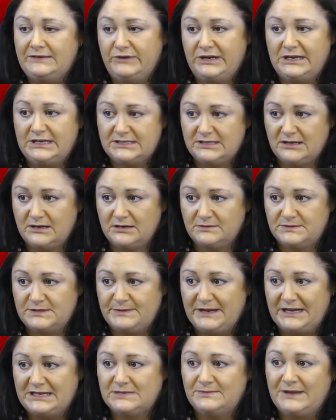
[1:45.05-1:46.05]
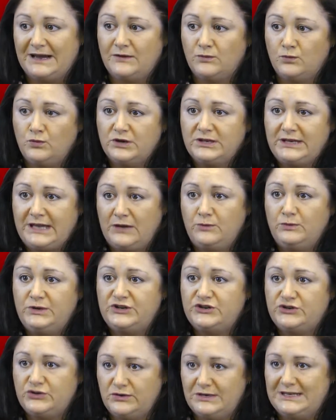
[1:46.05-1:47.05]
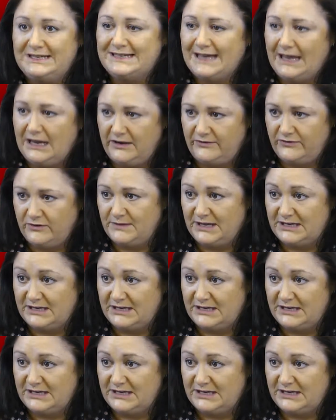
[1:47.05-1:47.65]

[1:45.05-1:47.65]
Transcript: really circumspect about what can we truly take from